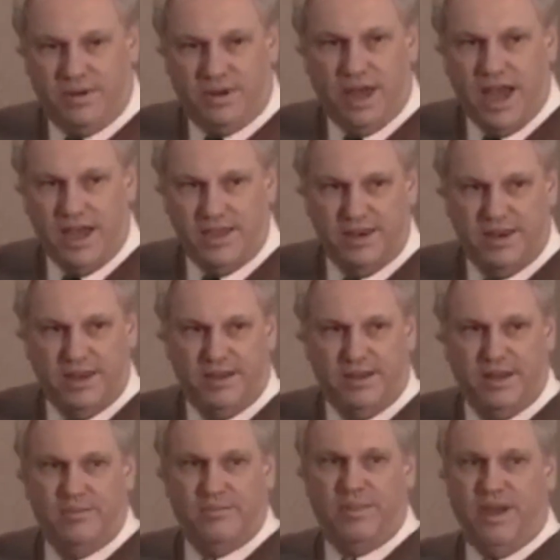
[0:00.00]
tie the deal
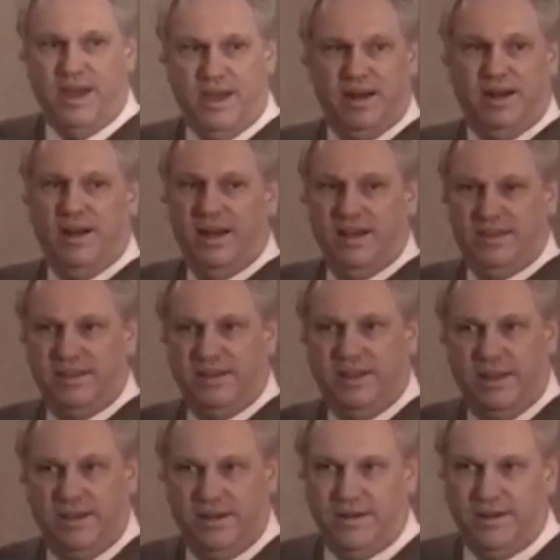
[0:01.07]
up, analyze it
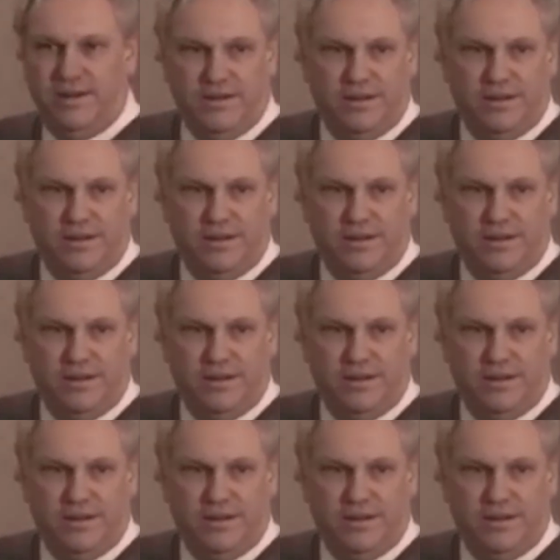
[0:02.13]
later.